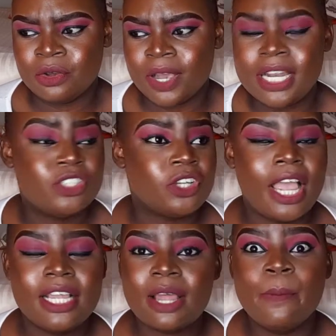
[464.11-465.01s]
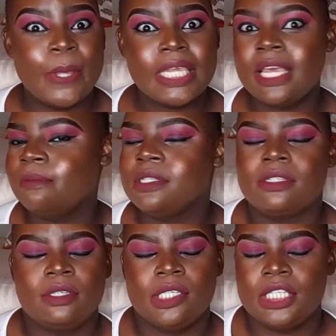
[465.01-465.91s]
and I tried waking up
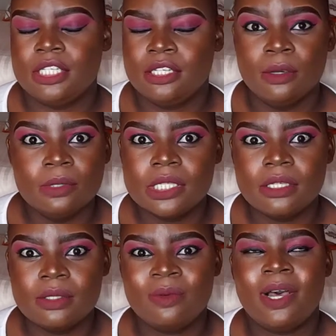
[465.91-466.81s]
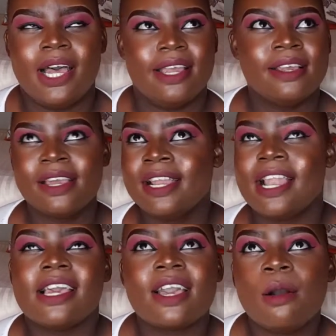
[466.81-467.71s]
excuses why,
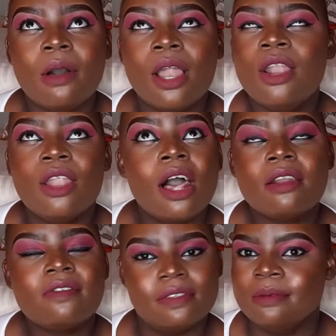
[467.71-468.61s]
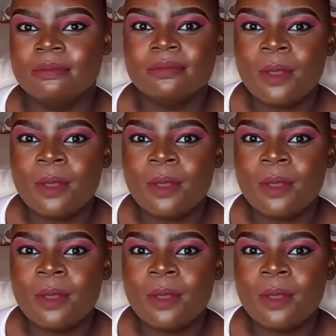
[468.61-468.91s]
like a lot of them,